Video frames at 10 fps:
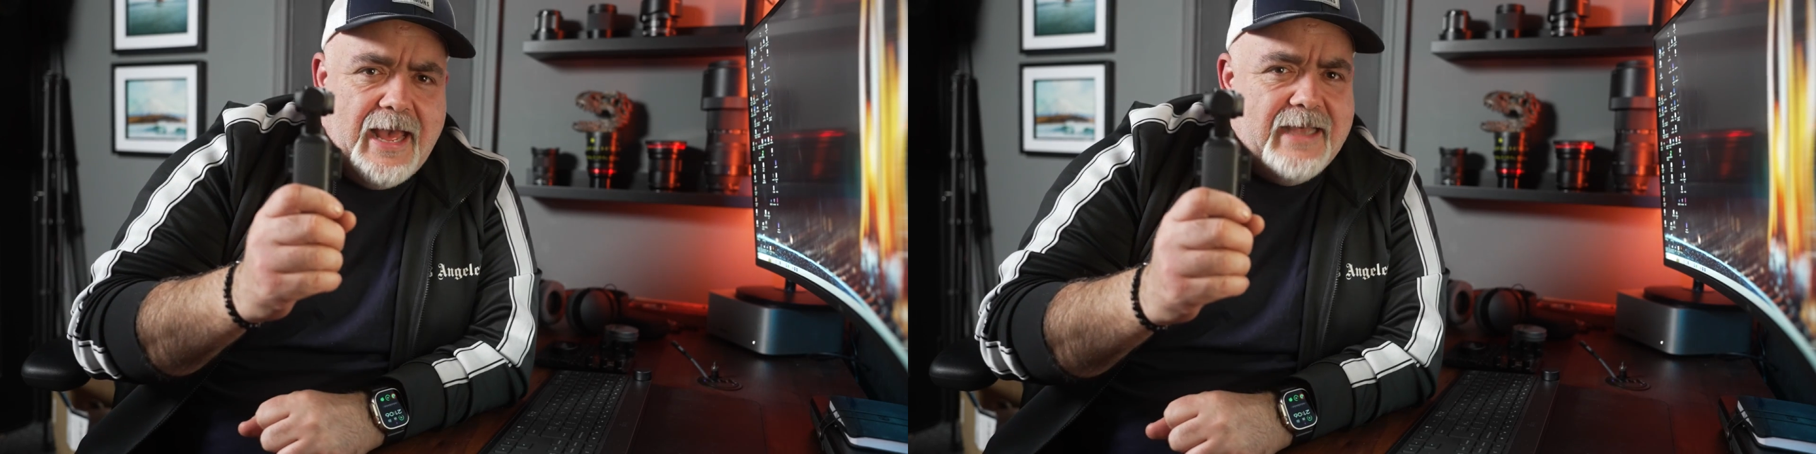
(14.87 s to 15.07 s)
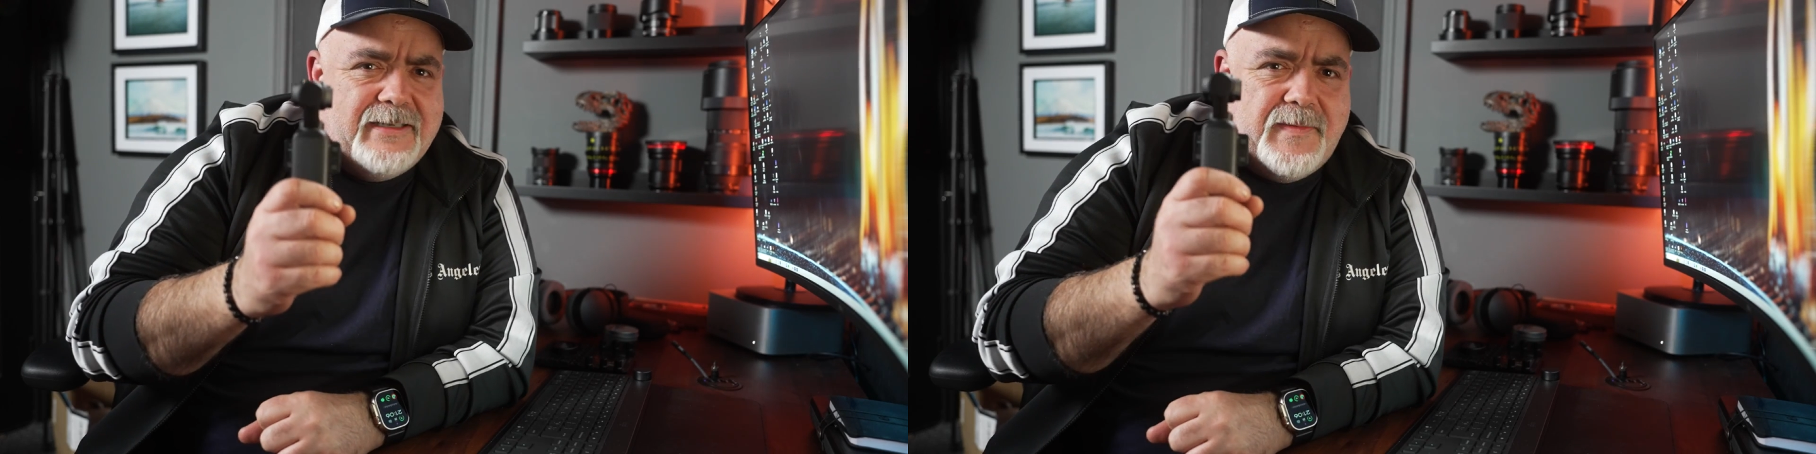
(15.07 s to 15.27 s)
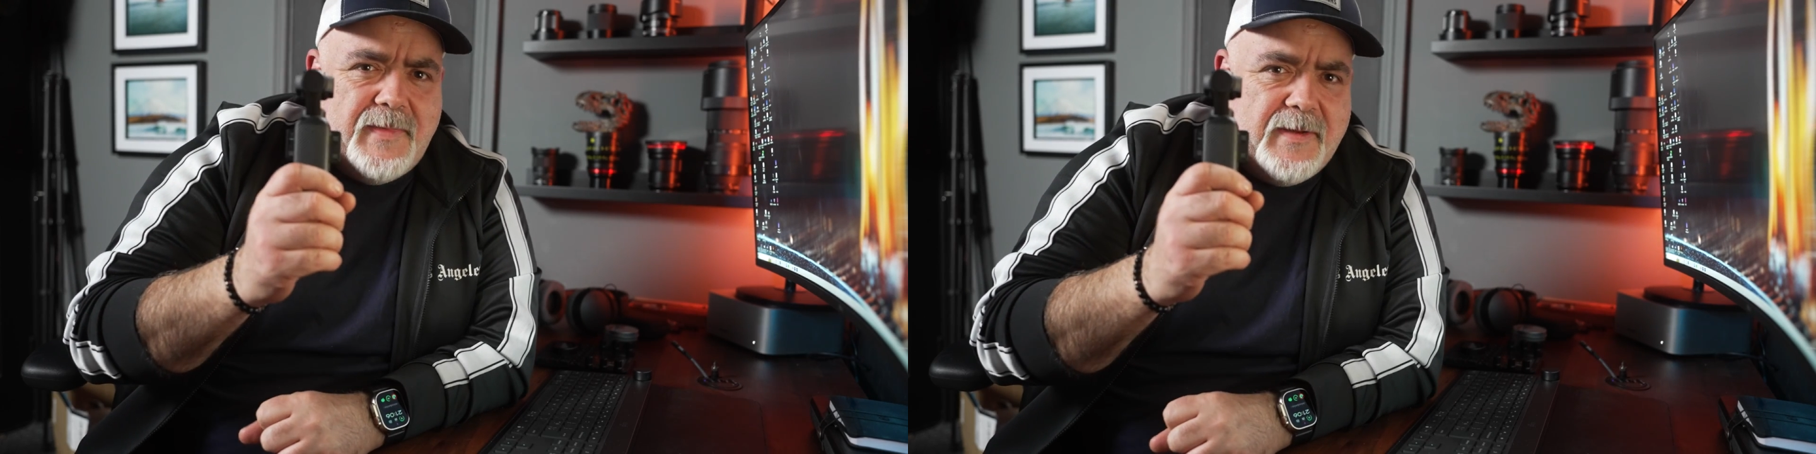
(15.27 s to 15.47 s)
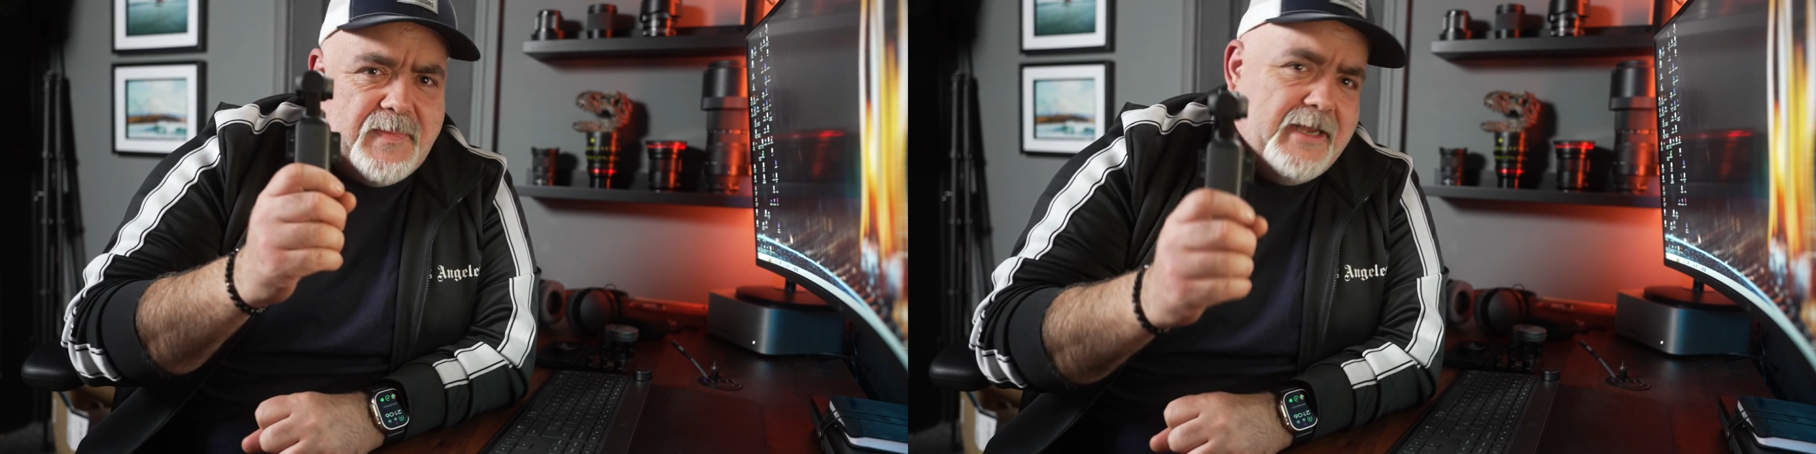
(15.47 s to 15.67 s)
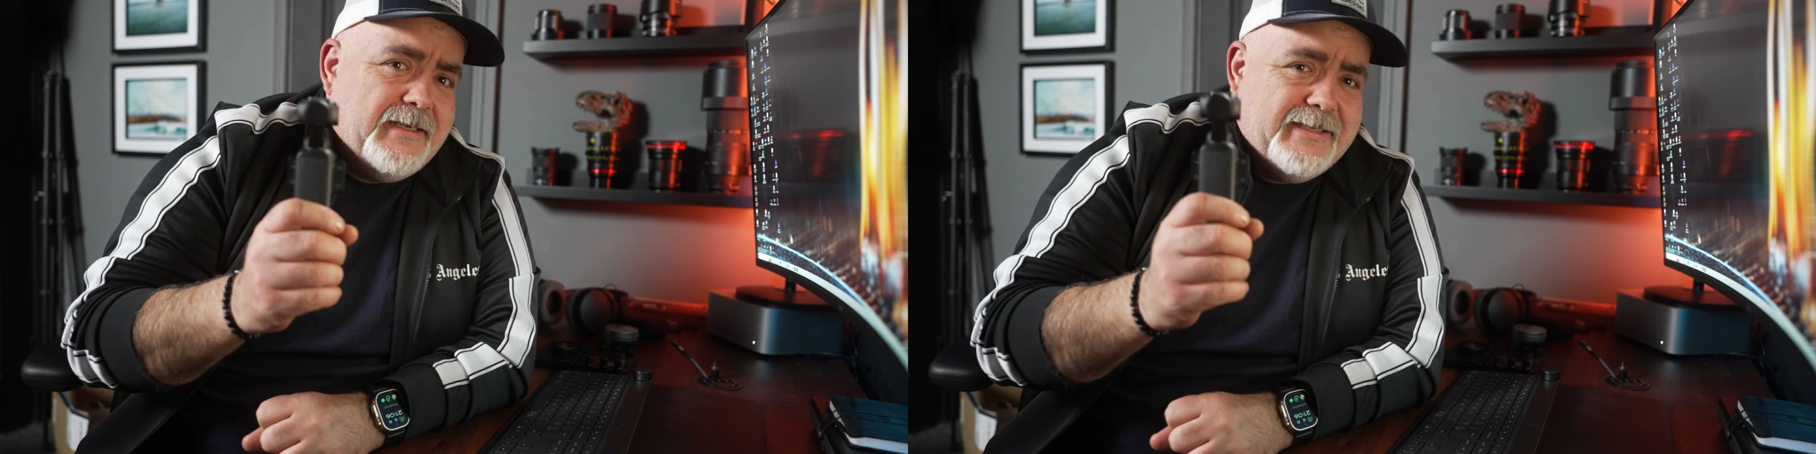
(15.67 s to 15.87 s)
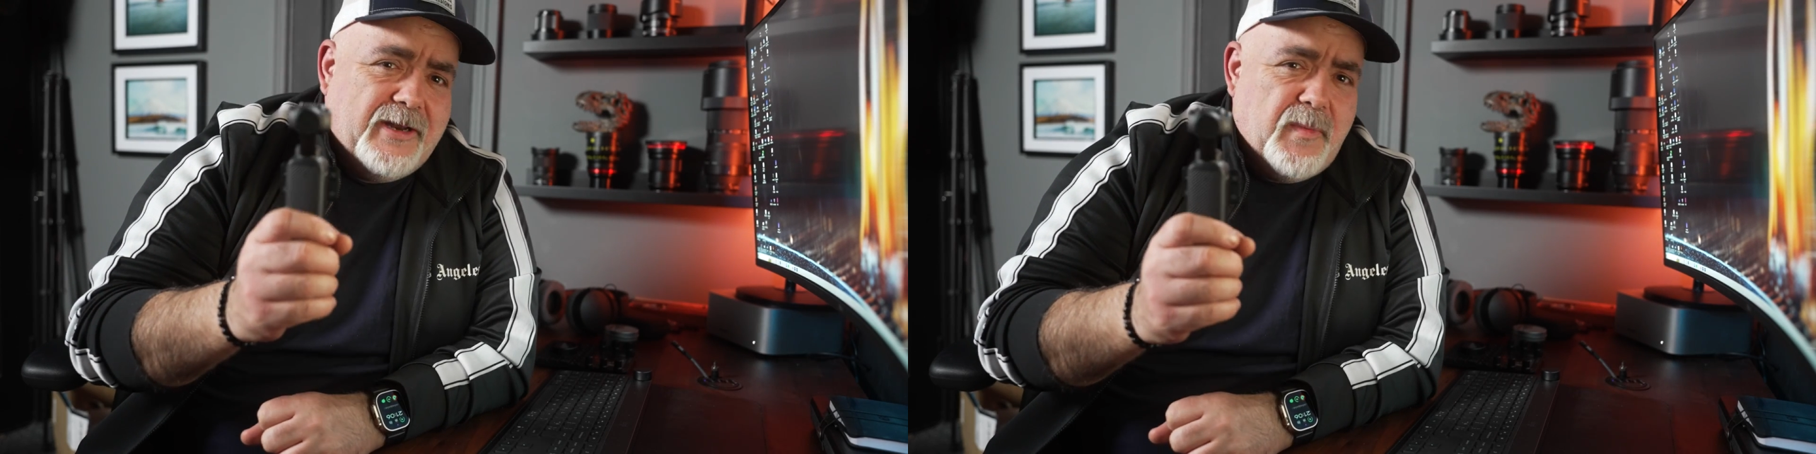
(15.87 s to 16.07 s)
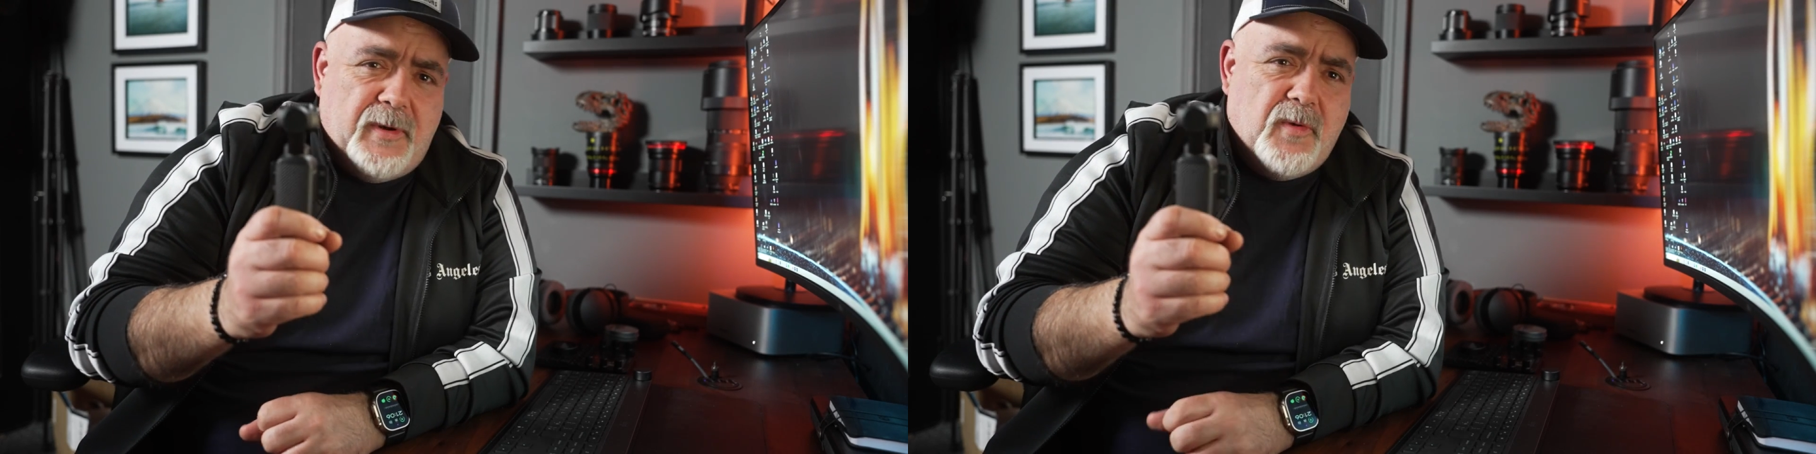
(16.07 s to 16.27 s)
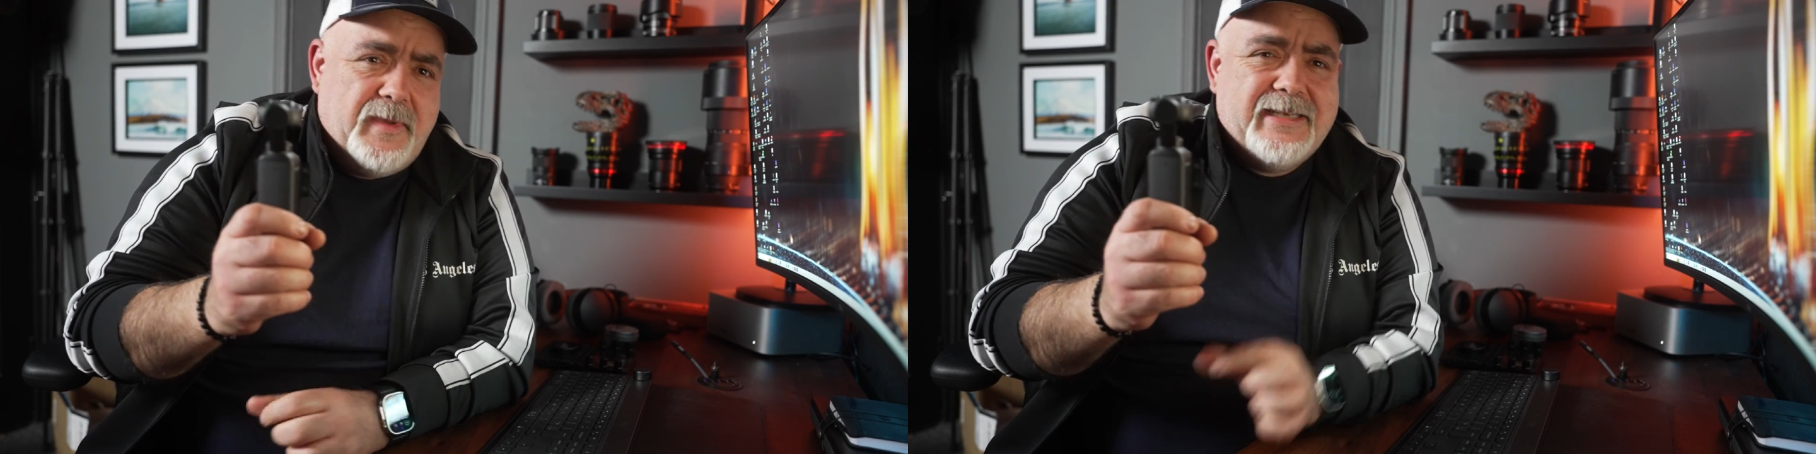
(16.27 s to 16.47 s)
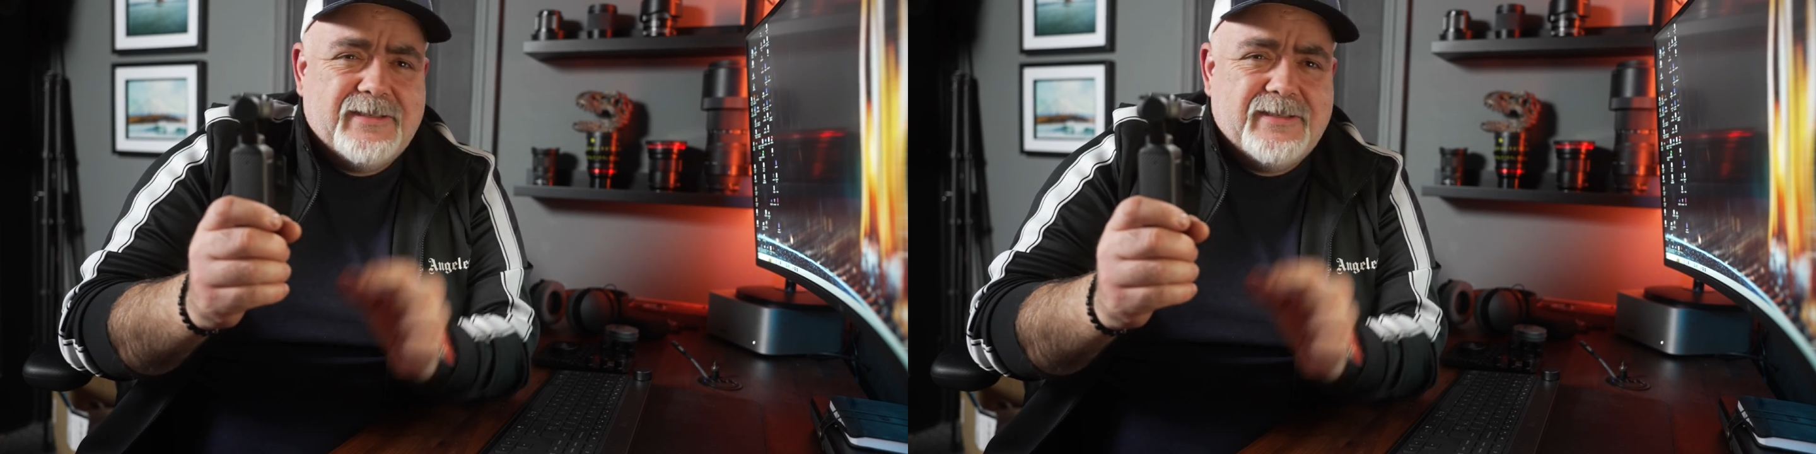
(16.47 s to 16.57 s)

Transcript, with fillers: as it might be to set up an O B S.